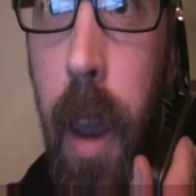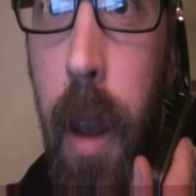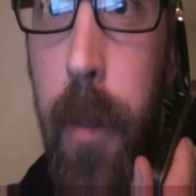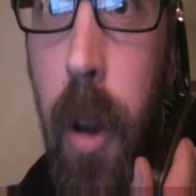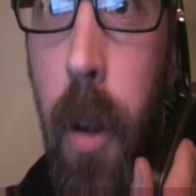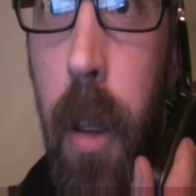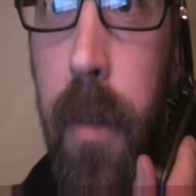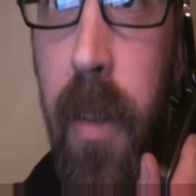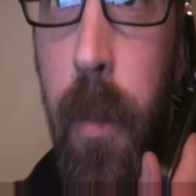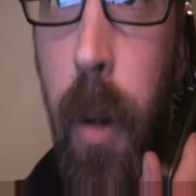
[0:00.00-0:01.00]
Cann. I'm
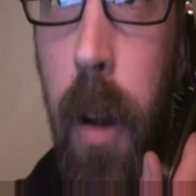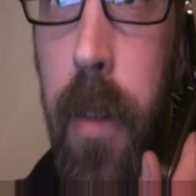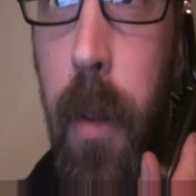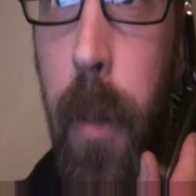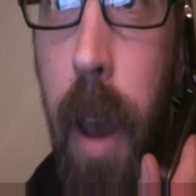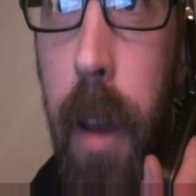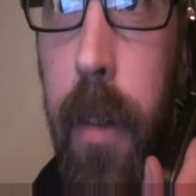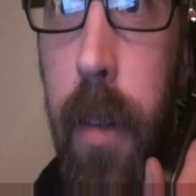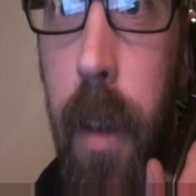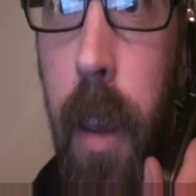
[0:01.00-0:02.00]
calling from Boston,
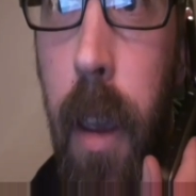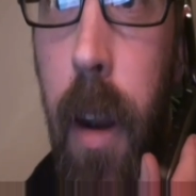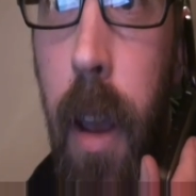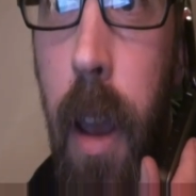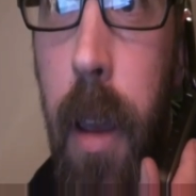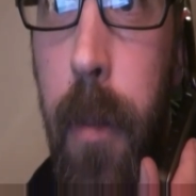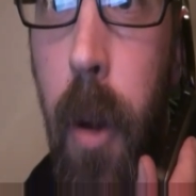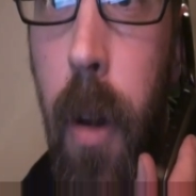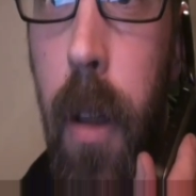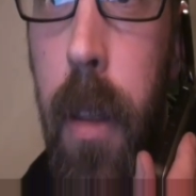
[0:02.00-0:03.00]
Mass., and I am
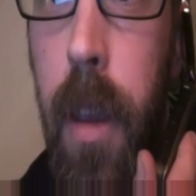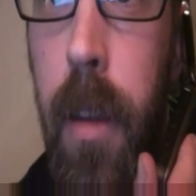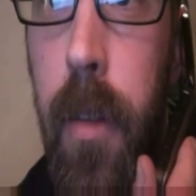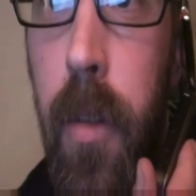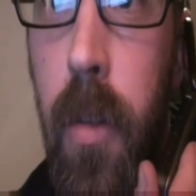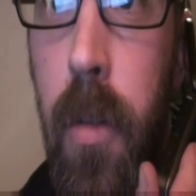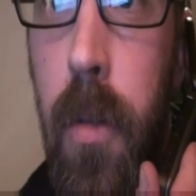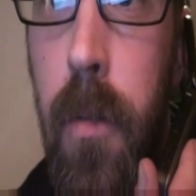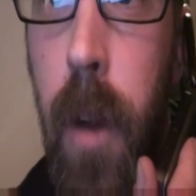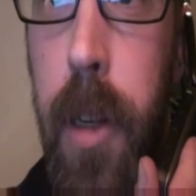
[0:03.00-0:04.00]
calling
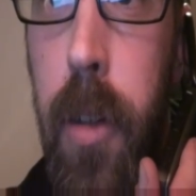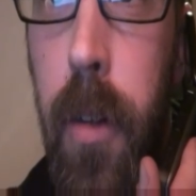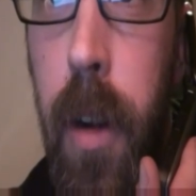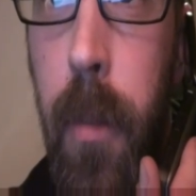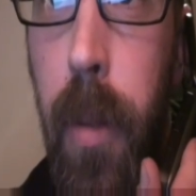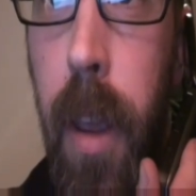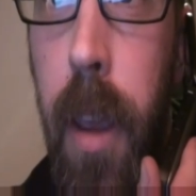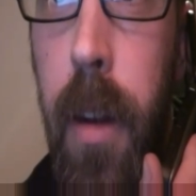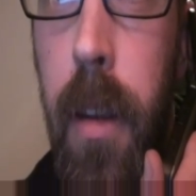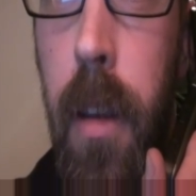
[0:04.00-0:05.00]
to register a
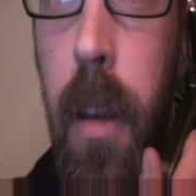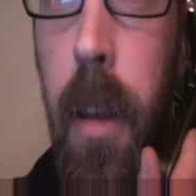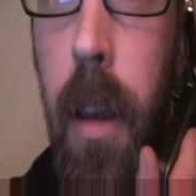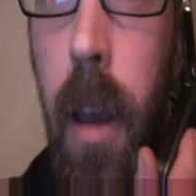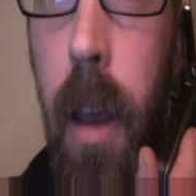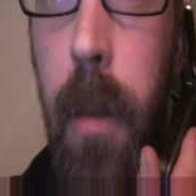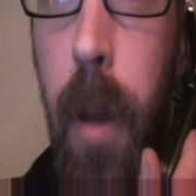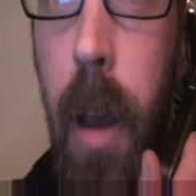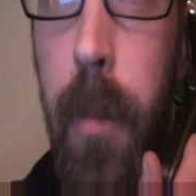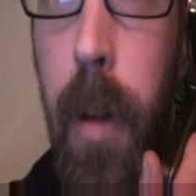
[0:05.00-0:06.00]
complaint
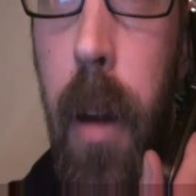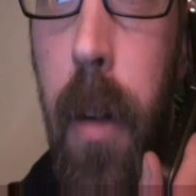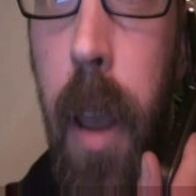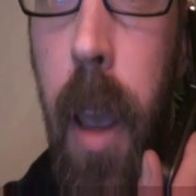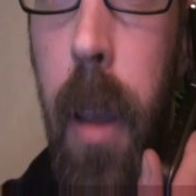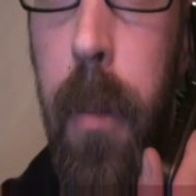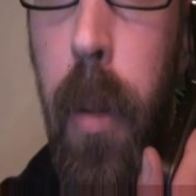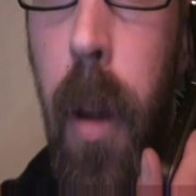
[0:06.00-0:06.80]
about a